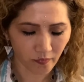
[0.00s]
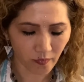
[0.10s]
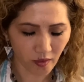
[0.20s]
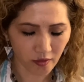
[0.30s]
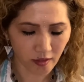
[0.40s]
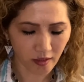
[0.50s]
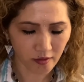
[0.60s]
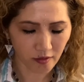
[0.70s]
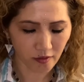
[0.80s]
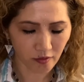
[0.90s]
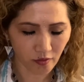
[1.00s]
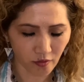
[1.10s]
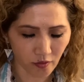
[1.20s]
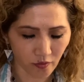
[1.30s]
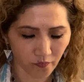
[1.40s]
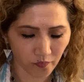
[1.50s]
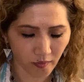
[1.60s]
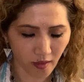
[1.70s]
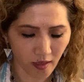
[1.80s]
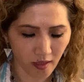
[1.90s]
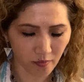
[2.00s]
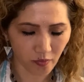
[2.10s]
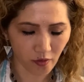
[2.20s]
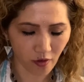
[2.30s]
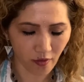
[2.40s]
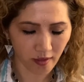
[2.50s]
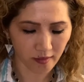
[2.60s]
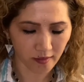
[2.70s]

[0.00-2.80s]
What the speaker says: Attention to your eyebrow area.